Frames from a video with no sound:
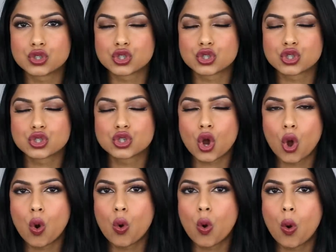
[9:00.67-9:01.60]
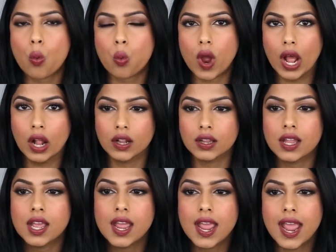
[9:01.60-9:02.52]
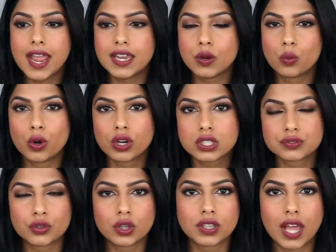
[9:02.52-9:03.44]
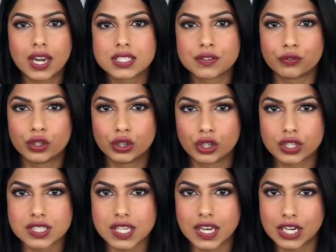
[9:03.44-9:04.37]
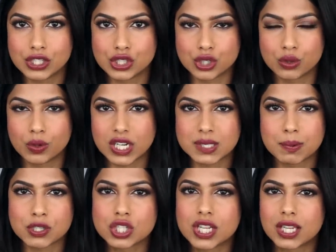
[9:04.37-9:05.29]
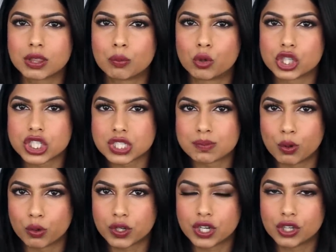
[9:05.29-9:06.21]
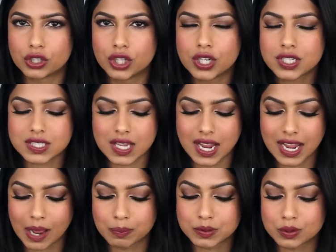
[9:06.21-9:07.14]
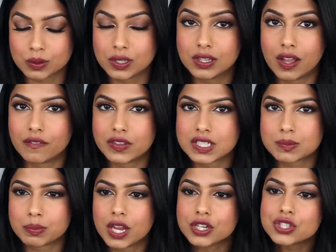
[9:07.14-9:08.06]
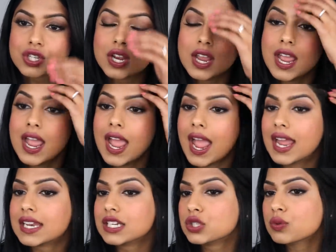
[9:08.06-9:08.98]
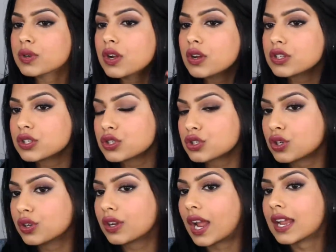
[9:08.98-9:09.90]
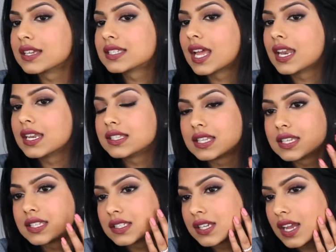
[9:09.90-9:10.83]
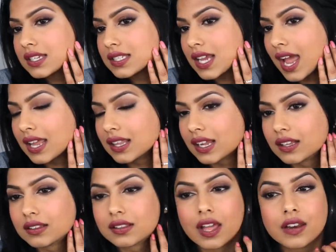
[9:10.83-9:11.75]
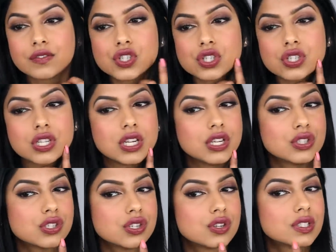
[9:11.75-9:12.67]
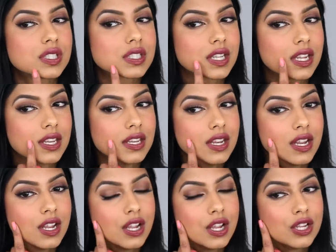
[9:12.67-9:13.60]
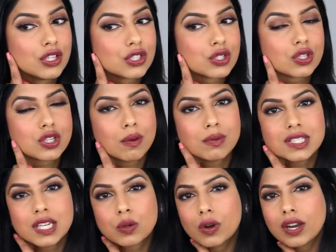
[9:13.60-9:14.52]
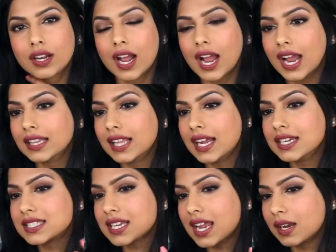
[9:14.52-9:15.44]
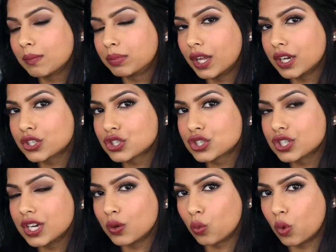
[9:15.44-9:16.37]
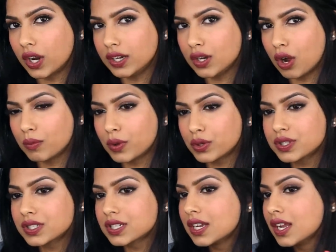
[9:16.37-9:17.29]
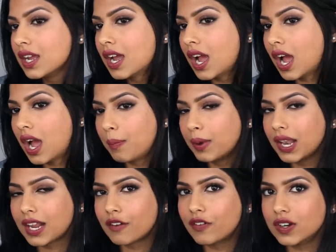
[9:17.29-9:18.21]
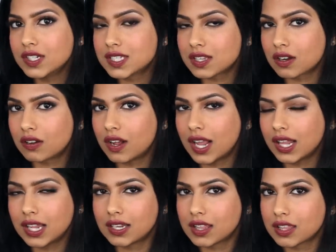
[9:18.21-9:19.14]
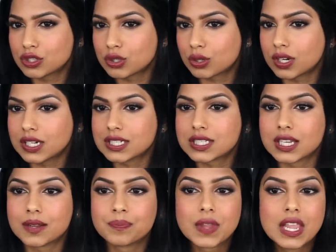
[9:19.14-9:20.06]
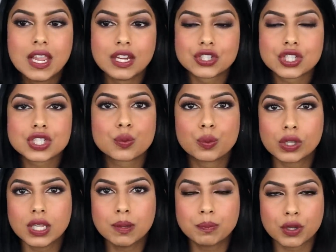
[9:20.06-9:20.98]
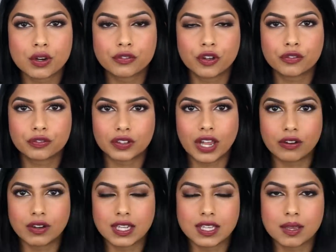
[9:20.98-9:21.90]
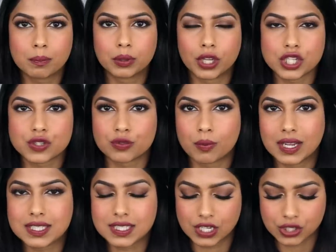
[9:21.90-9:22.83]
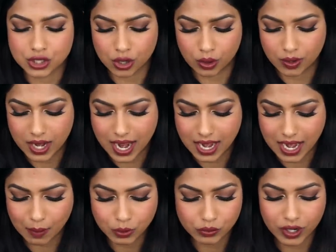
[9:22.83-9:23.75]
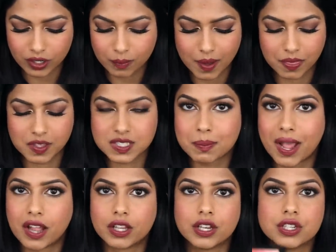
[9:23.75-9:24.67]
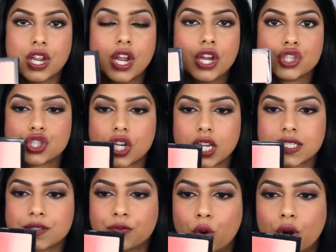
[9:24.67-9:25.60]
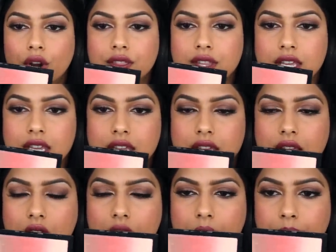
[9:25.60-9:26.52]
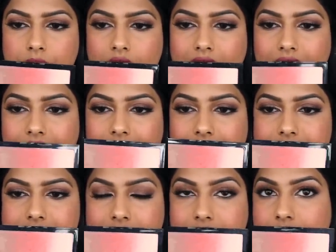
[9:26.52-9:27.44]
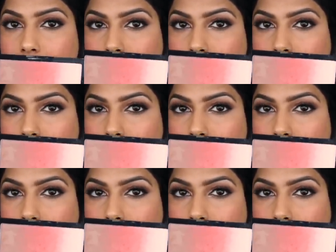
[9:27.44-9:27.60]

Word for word: so well and it works for a lot of different looks that I do, especially like the more smokier looks. I absolutely love this blush. And I do want to also show you guys that this does add like a lot of sheen to your skin. So it's almost like wearing a highlight and a blush in one almost uh, but like a very subtle highlight, nothing too crazy. It's just a really beautiful, flattering blush for my skin tone, and I would recommend this palette just for the, um, the highlight and the